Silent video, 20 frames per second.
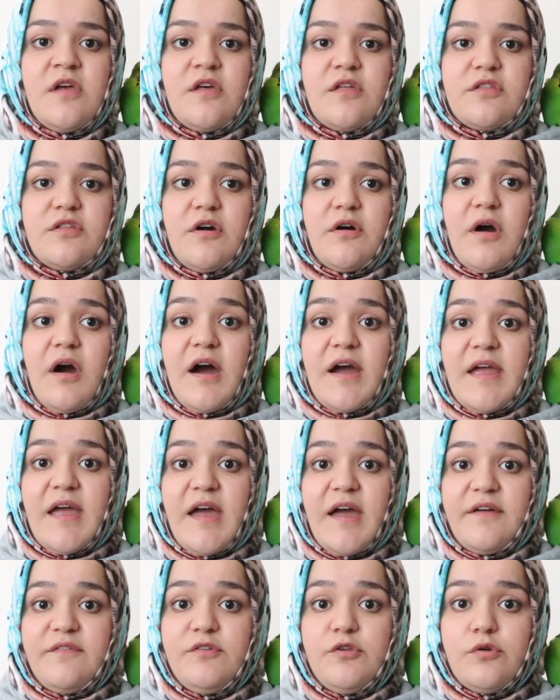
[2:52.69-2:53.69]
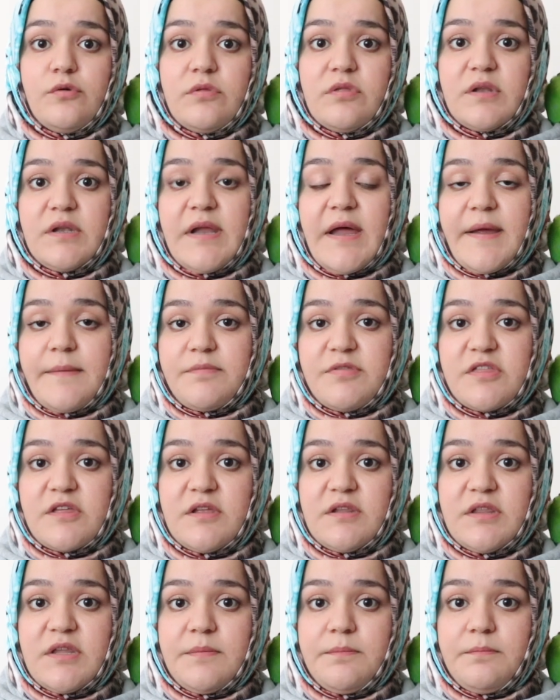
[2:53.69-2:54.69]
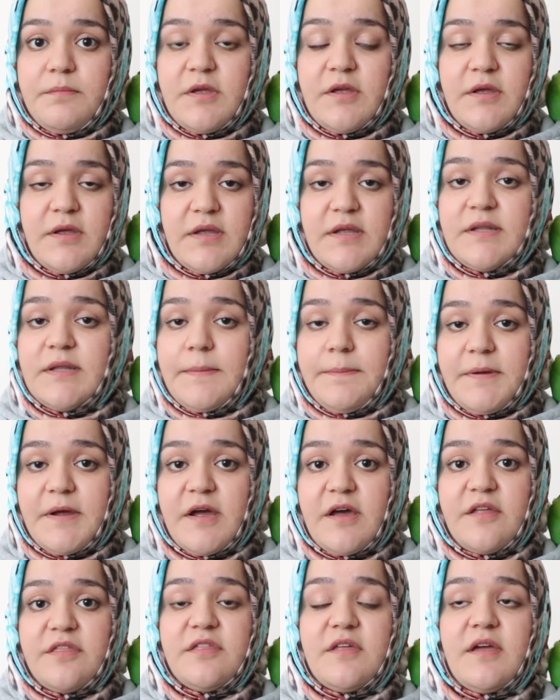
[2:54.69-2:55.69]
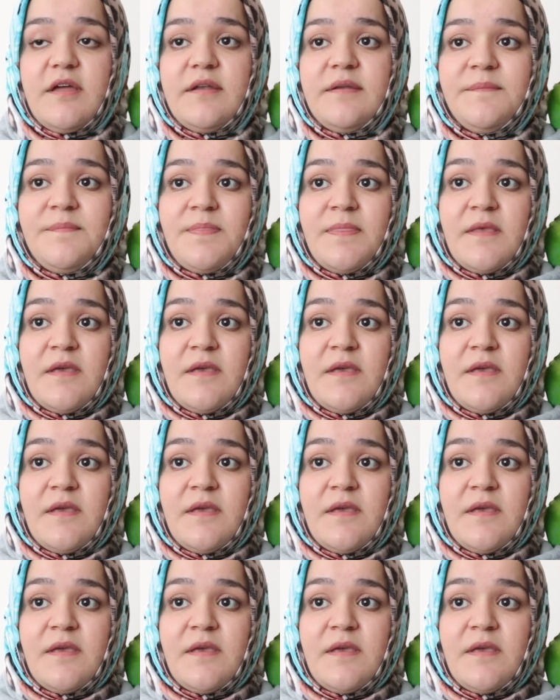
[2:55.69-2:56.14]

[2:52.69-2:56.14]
So I have used lamps in the past, and